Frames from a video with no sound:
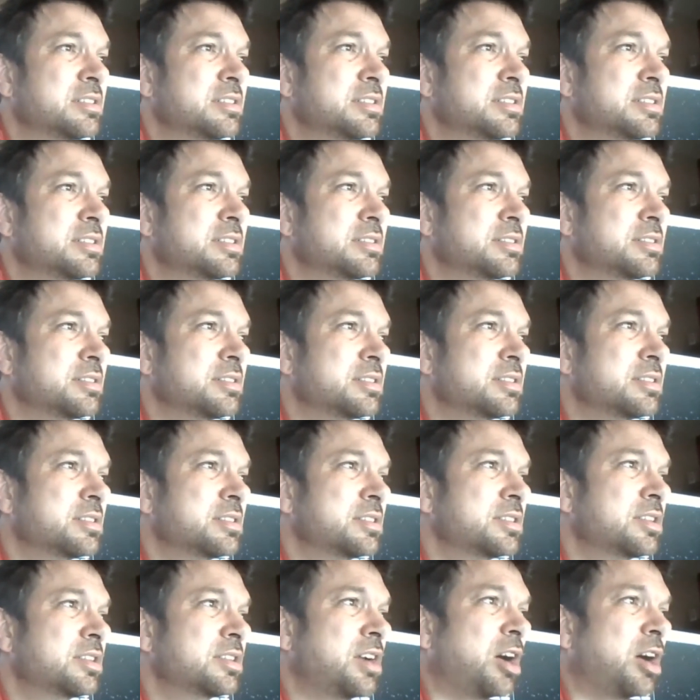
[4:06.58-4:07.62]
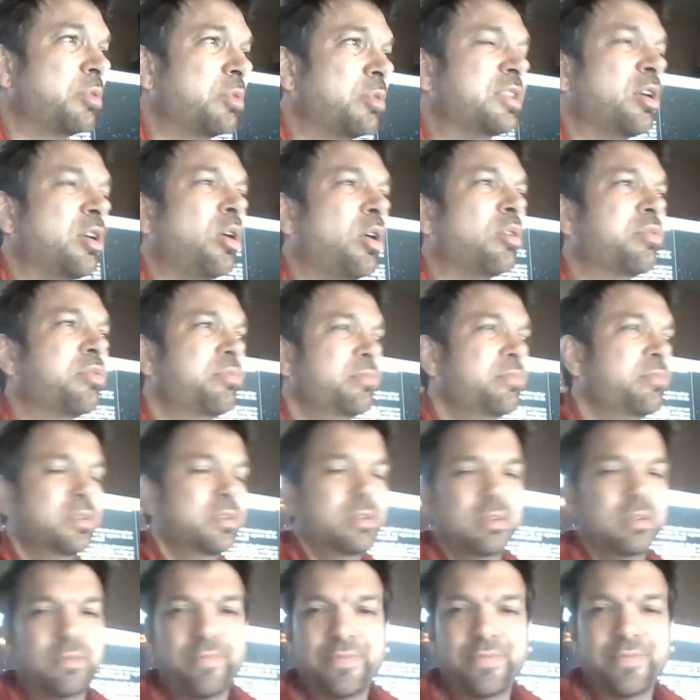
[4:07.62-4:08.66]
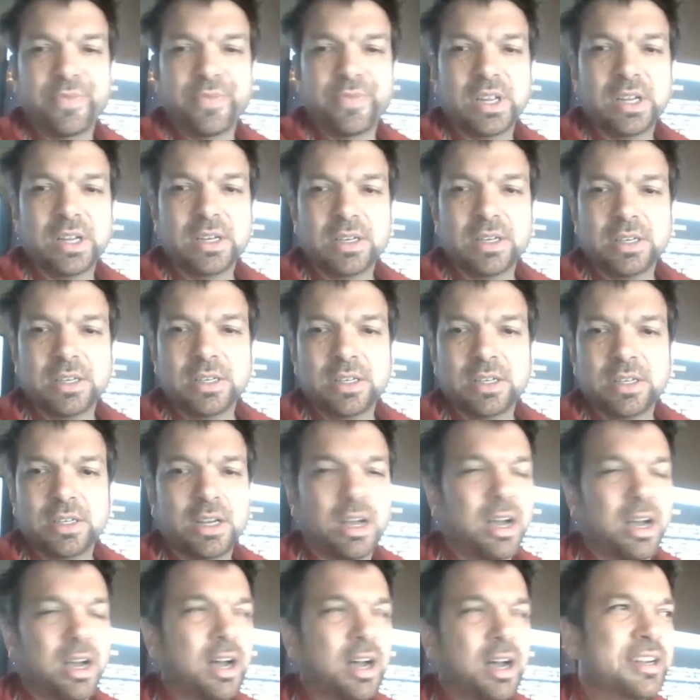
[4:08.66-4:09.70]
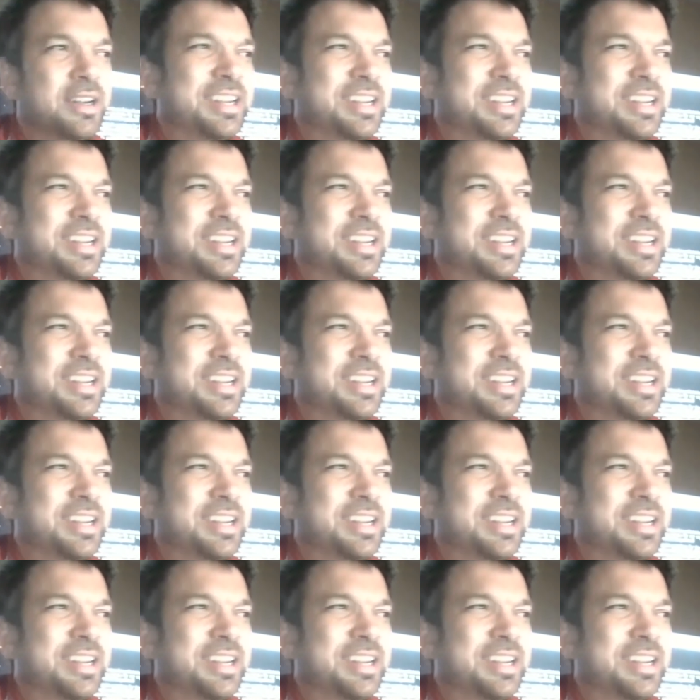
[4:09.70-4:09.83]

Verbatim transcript: I like it. It's I'll not perfect whole- until it wears a bra. Uh,